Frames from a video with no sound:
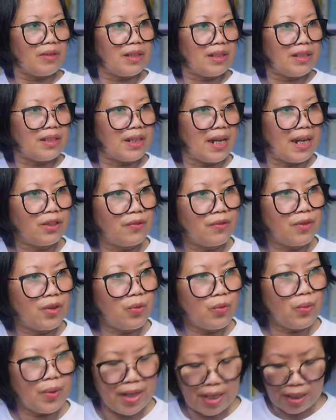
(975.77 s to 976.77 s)
days of
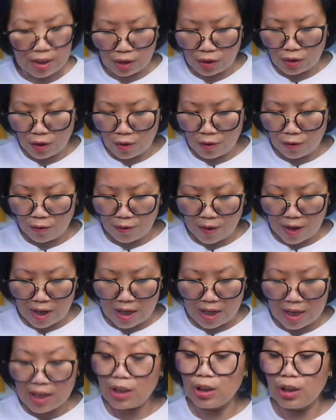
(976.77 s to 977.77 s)
the week so
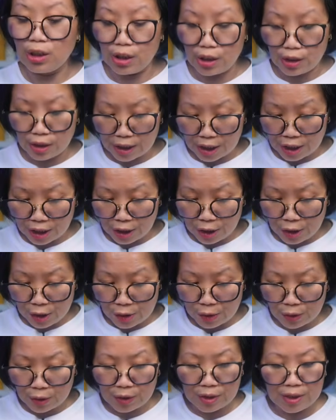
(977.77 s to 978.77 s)
far, looking
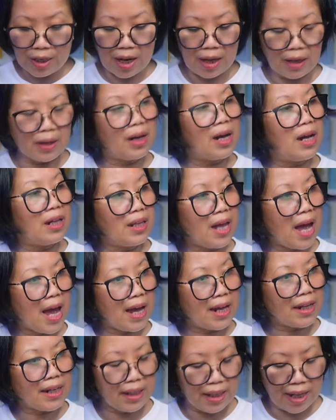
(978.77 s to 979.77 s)
good. I'll
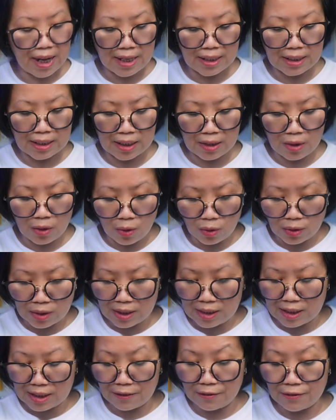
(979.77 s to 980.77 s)
add later all
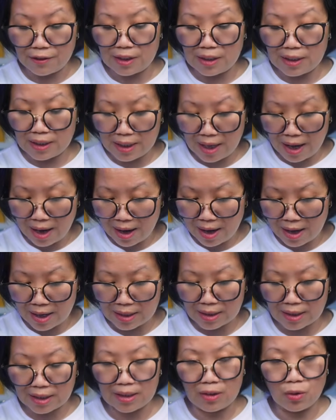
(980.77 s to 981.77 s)
the different
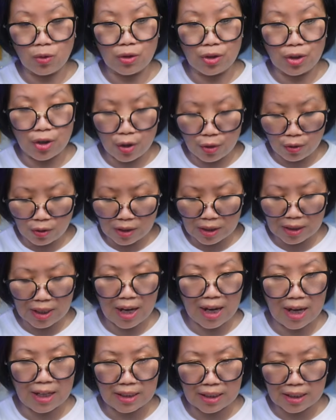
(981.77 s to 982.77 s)
tasks or known
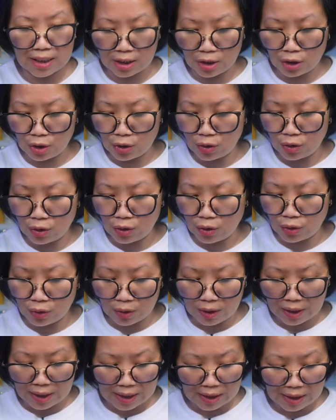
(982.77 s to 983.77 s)
tasks and to-do
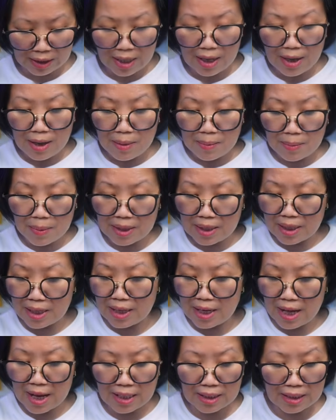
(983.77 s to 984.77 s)
list. But the
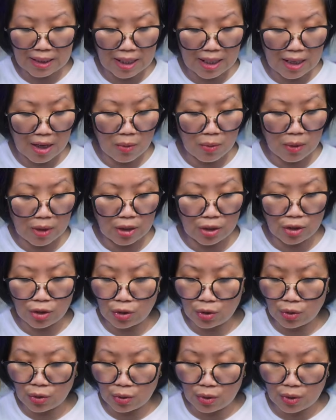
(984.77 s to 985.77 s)
next thing I want to
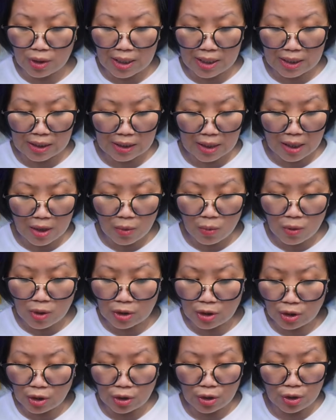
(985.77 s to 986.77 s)
do is I want
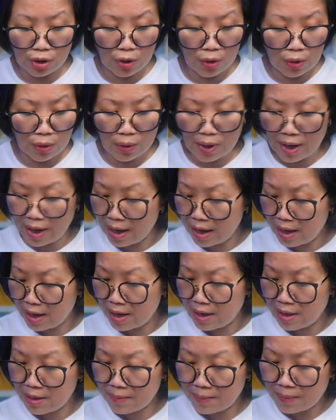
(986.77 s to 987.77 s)
to go
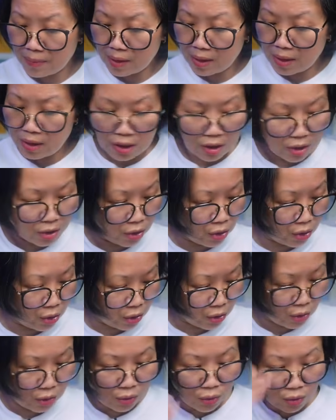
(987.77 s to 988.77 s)
and
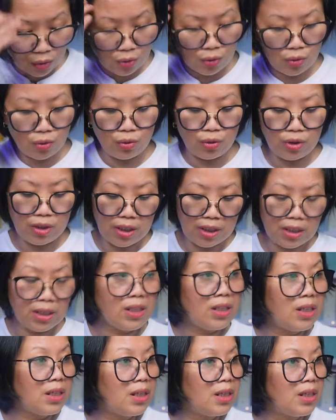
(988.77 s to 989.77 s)
do
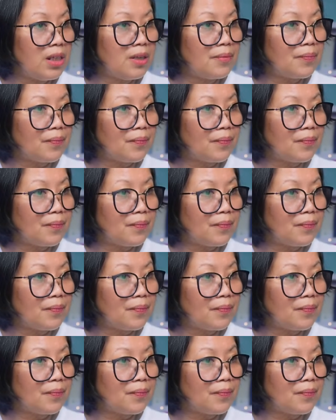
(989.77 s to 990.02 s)
the